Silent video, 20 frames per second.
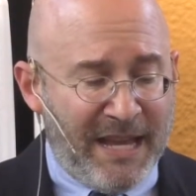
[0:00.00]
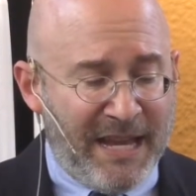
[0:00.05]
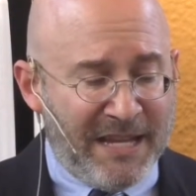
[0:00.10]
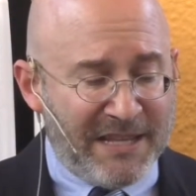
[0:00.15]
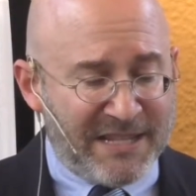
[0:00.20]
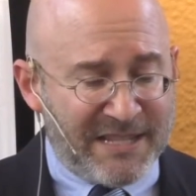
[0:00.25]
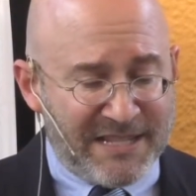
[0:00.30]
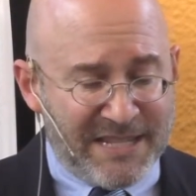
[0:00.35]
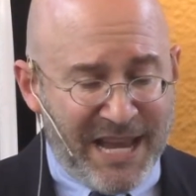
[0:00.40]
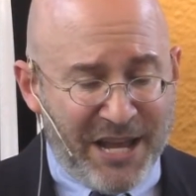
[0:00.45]

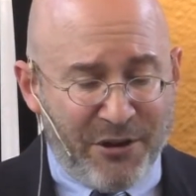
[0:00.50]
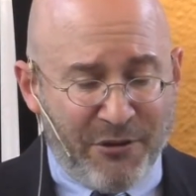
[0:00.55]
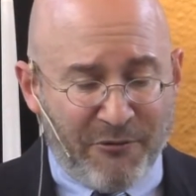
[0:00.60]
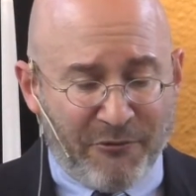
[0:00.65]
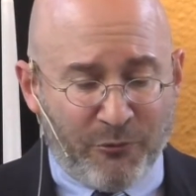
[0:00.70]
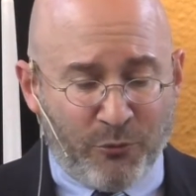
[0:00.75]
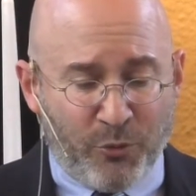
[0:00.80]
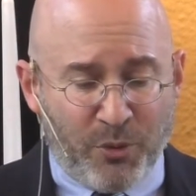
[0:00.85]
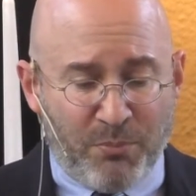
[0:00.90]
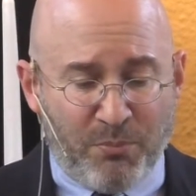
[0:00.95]
instead
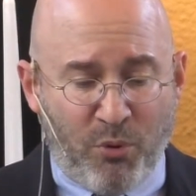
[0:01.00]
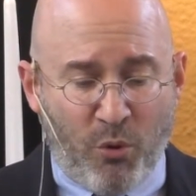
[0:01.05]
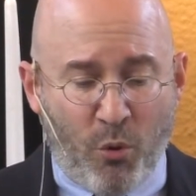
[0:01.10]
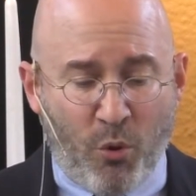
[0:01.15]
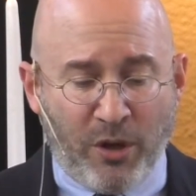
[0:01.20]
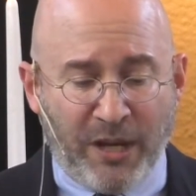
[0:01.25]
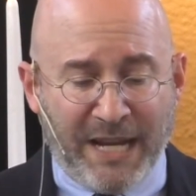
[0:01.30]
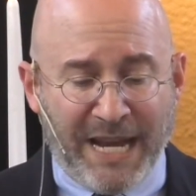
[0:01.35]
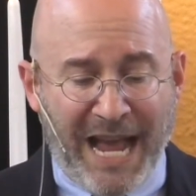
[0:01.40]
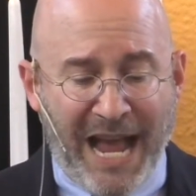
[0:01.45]
of
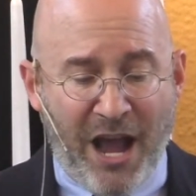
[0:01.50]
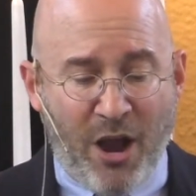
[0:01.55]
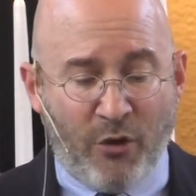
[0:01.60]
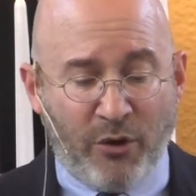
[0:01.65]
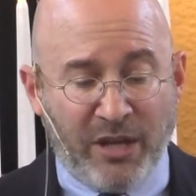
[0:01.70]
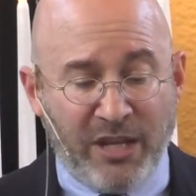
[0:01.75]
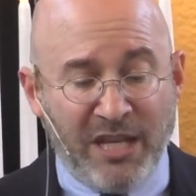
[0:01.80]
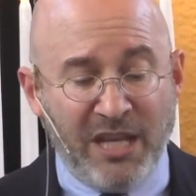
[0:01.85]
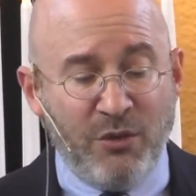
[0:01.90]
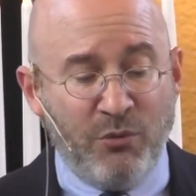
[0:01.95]
reporting
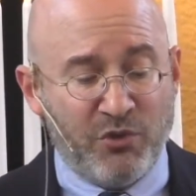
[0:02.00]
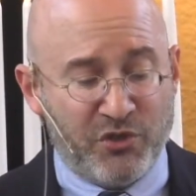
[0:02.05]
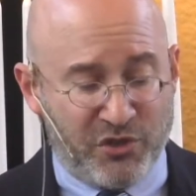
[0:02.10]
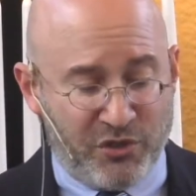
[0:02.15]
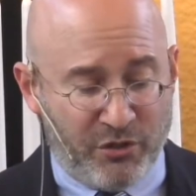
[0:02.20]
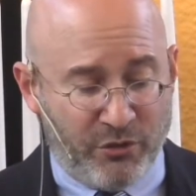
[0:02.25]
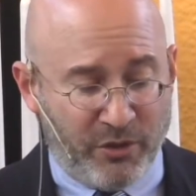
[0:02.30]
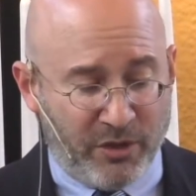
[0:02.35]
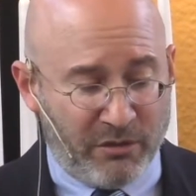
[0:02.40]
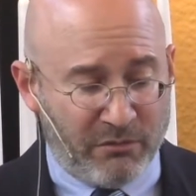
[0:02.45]
how he was
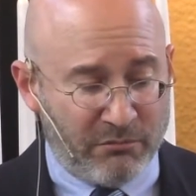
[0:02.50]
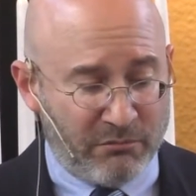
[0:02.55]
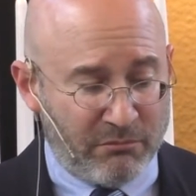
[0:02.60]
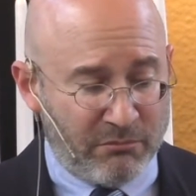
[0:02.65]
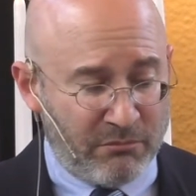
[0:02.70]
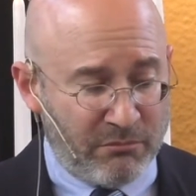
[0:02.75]
doing,